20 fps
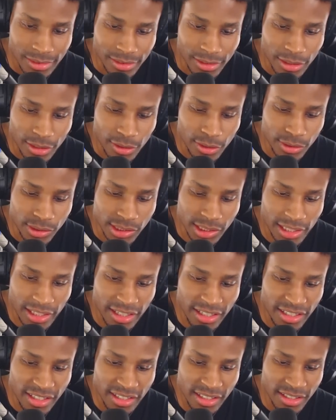No,
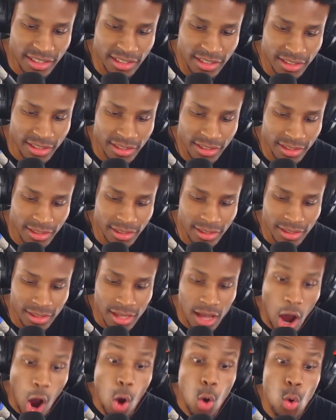sir.
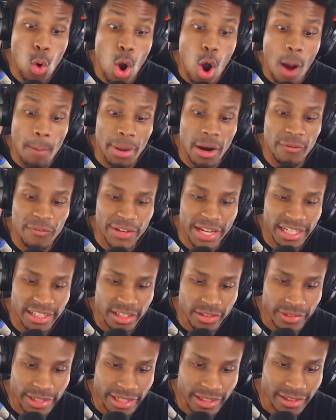Oh, perfect
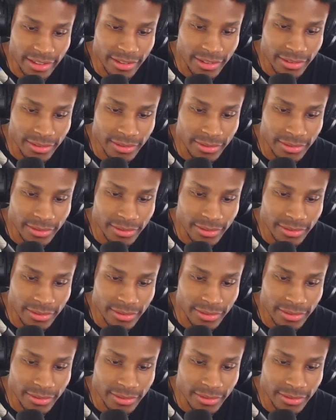idea right here.